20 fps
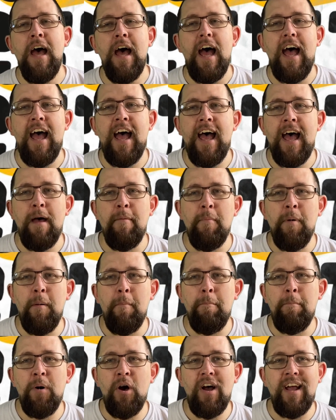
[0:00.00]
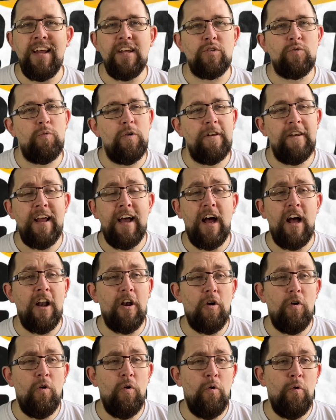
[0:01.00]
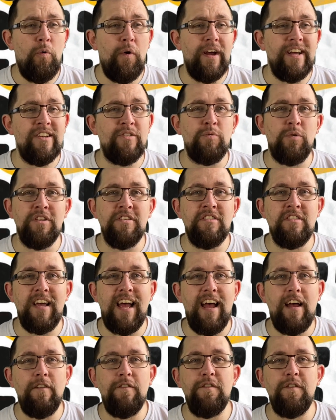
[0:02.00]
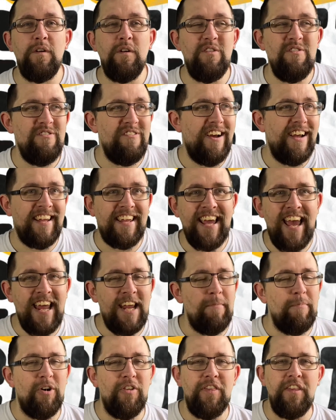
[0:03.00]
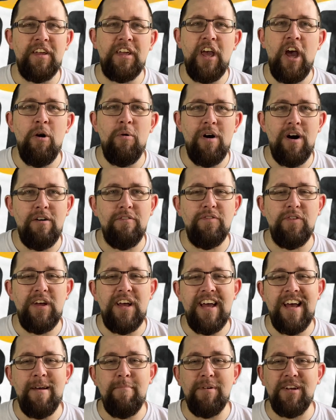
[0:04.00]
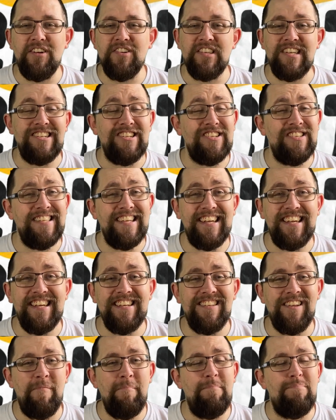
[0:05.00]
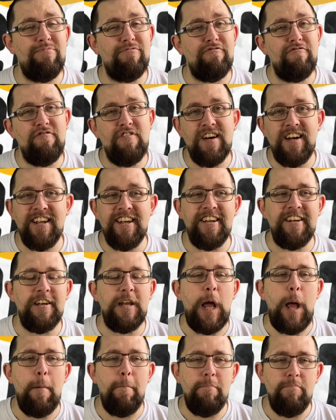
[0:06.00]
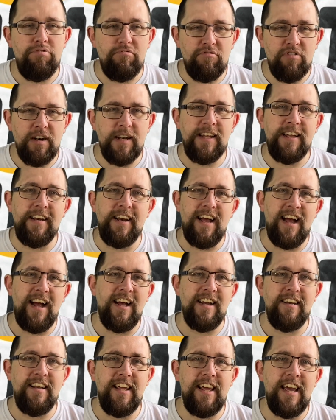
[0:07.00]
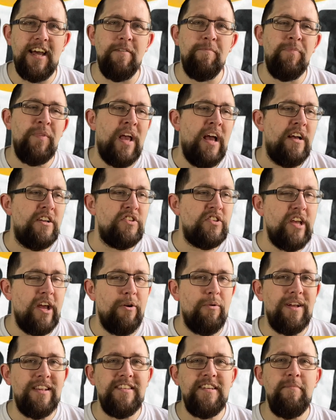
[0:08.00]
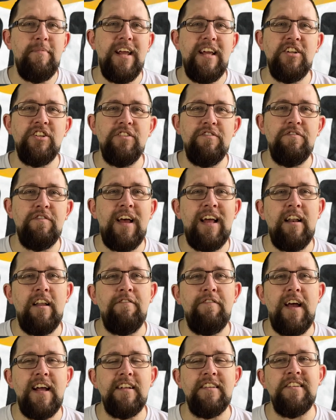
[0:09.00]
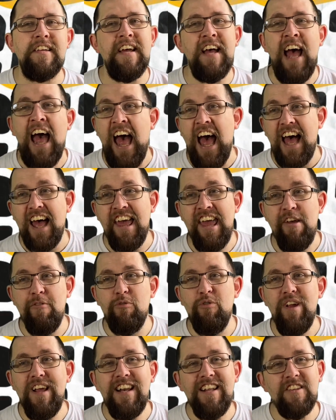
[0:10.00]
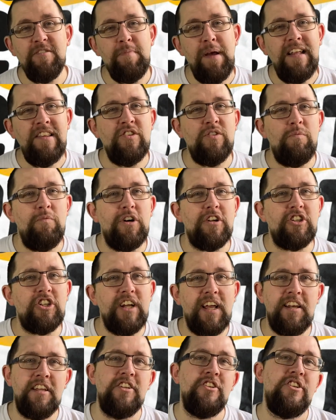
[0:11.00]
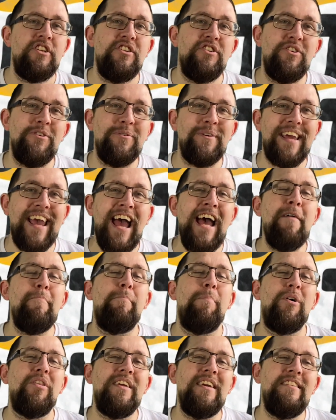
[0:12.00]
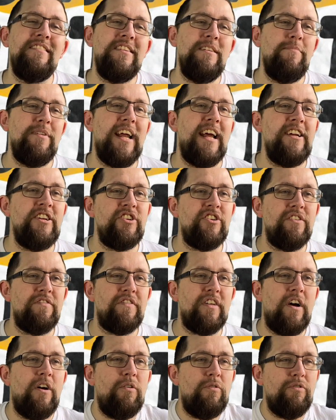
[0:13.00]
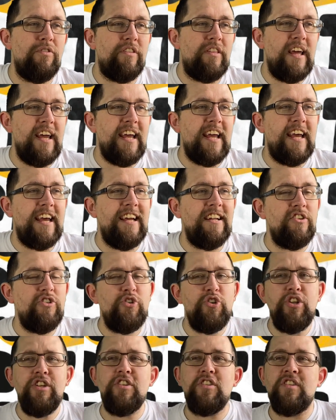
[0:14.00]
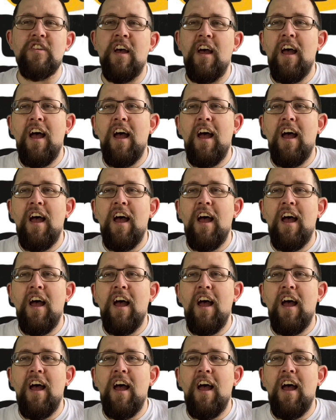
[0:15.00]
But it's one that I'll always want to have a game on the go of because I just think it's a brilliant idea. So intimidation factor, it really depends on what challenges you get, but the intimidation of the whole thing is just